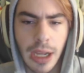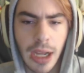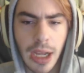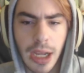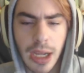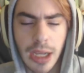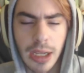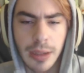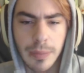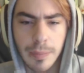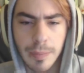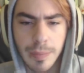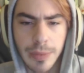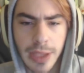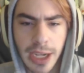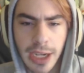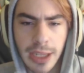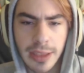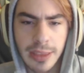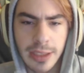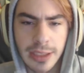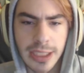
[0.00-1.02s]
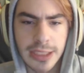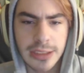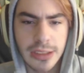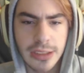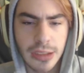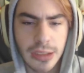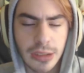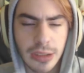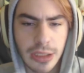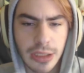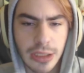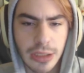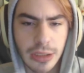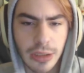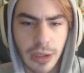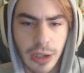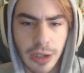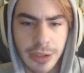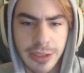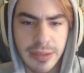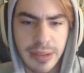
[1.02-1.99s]
And I think that's certainly a good
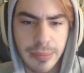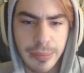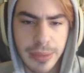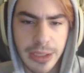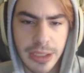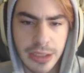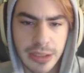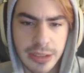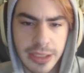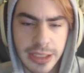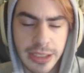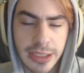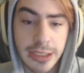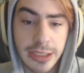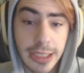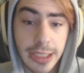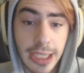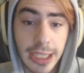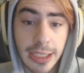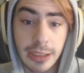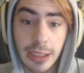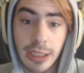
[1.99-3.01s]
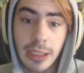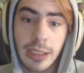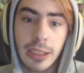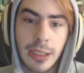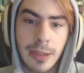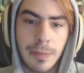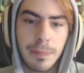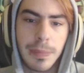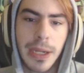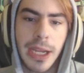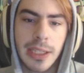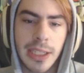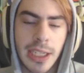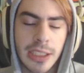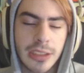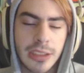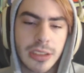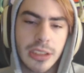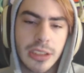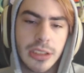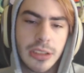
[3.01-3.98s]
argument because at least and
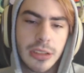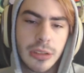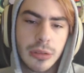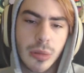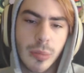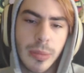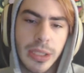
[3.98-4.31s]
biologically too.